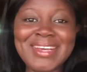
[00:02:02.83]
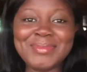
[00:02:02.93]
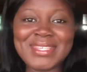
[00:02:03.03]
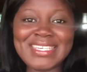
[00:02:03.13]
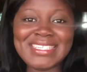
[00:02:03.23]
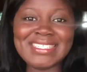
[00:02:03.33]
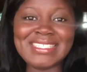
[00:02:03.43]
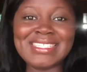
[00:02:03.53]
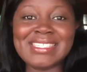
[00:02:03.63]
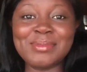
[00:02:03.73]
Please
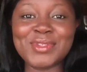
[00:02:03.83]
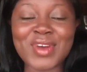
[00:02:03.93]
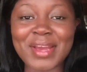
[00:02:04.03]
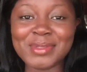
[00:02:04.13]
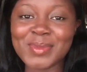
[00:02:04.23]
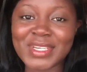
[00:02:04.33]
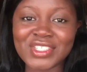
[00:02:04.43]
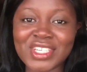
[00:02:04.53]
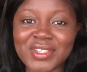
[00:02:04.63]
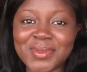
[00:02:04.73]
subscribe to my
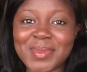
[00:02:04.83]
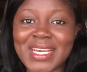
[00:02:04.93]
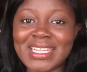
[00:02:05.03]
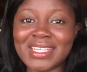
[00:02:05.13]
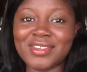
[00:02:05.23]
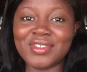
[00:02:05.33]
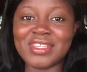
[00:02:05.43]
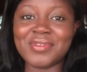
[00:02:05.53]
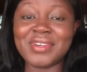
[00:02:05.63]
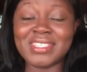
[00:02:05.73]
channel by clicking on
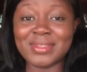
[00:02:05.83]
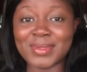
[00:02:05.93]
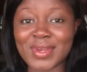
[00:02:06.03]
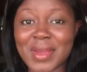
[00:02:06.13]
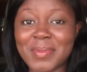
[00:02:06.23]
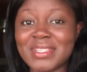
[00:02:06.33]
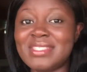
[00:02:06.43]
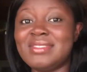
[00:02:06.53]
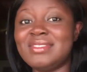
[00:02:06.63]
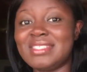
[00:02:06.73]
the red subscribe
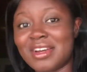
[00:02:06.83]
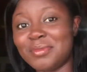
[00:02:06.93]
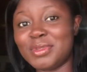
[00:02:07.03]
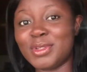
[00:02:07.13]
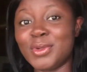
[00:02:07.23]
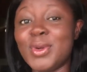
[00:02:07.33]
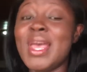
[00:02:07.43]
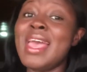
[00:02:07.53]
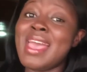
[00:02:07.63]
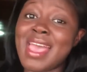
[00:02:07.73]
button down below,
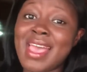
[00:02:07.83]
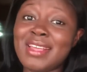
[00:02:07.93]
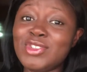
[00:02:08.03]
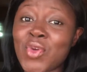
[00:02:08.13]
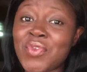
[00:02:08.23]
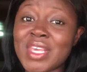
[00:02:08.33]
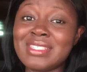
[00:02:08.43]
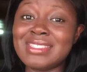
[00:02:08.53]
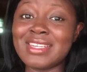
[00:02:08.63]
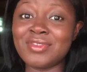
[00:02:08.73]
and don't forget
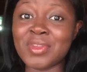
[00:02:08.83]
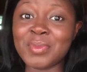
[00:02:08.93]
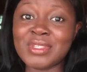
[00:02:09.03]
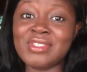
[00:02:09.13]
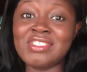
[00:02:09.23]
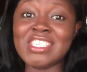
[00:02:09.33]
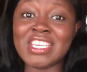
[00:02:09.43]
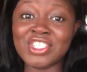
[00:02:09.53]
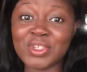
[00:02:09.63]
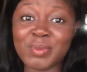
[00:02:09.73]
to turn on the post
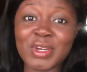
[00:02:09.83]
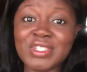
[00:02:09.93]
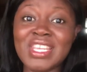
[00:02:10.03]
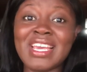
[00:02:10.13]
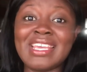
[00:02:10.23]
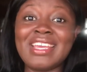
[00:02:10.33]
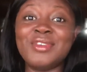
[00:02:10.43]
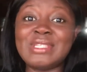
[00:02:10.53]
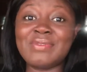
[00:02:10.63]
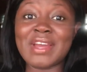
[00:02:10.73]
notification bell so you can get
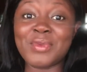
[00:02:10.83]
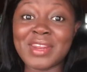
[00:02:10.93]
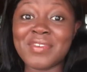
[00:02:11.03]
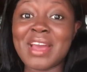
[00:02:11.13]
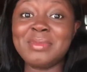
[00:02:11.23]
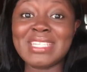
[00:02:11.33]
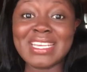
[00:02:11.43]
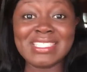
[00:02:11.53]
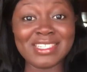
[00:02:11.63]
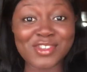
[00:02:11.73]
notified whenever I
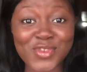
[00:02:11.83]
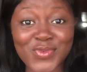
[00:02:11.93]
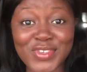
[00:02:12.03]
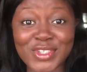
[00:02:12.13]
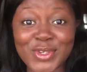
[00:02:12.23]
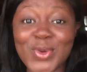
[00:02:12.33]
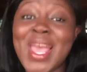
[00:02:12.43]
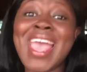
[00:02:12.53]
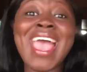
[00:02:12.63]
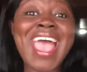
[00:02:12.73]
update a new video.
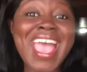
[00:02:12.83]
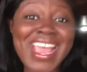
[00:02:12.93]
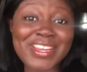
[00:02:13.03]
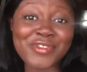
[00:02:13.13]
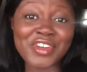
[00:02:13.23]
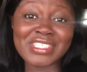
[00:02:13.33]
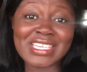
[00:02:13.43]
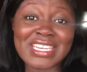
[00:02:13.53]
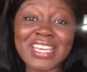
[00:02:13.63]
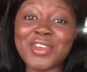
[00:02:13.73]
And if you're
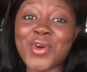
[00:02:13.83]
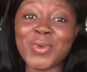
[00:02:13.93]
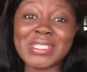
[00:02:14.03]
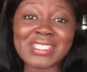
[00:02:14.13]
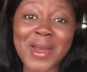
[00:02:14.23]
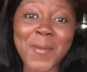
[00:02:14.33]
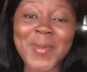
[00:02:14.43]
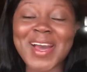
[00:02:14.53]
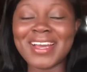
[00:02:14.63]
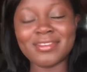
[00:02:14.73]
returning and you always come
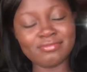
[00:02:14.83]
back,